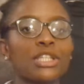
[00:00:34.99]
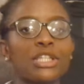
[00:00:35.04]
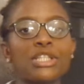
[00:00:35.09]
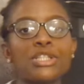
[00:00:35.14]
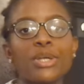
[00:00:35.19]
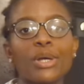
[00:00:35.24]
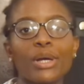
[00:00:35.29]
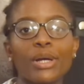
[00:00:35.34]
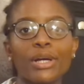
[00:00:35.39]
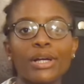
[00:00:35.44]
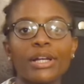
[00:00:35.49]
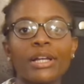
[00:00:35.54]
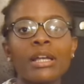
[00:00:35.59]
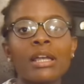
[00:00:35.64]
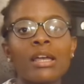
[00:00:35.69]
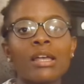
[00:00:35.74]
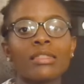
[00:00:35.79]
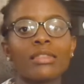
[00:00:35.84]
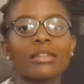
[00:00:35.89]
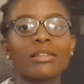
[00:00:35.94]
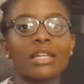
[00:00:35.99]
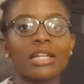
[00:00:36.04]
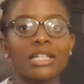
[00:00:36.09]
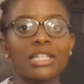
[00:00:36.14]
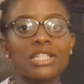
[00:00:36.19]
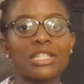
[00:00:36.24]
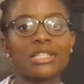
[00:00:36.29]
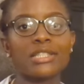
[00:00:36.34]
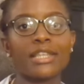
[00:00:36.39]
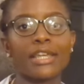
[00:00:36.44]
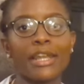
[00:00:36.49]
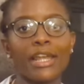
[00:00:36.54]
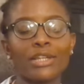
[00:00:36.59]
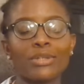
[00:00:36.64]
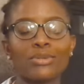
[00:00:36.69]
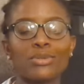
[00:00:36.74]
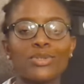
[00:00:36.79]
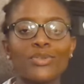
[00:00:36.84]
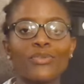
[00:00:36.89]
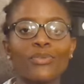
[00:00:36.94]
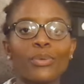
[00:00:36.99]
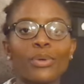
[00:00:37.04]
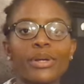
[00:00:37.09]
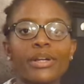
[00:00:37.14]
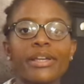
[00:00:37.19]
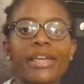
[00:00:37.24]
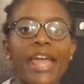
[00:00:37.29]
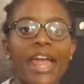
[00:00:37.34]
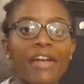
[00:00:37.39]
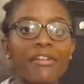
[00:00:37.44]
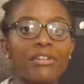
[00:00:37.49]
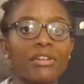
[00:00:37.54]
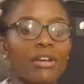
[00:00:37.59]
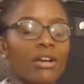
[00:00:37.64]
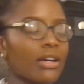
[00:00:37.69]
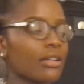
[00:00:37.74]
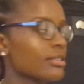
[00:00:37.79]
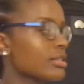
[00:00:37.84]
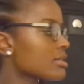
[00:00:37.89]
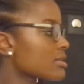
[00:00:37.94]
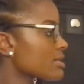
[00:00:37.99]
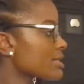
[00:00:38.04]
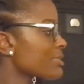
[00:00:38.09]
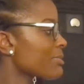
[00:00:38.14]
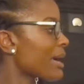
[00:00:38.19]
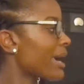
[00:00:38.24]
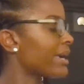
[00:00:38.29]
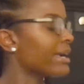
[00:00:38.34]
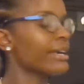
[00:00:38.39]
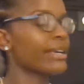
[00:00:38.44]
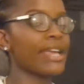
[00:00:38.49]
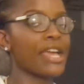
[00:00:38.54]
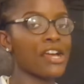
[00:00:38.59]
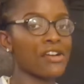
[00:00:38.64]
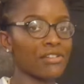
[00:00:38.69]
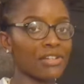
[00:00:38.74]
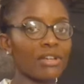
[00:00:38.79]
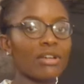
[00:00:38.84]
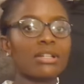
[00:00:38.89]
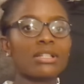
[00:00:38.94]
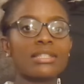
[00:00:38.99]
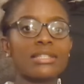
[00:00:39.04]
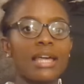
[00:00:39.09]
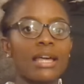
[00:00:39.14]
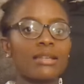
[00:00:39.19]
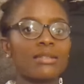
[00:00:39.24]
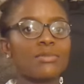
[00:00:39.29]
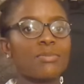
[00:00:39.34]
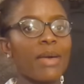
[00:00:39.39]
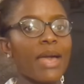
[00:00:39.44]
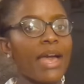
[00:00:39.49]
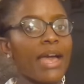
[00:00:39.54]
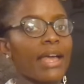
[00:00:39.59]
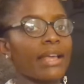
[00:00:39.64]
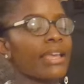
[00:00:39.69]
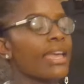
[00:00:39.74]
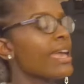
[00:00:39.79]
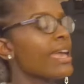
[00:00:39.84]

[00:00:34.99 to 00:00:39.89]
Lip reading: These are the luggages that I use for carry-on. This is my carry-on size bag,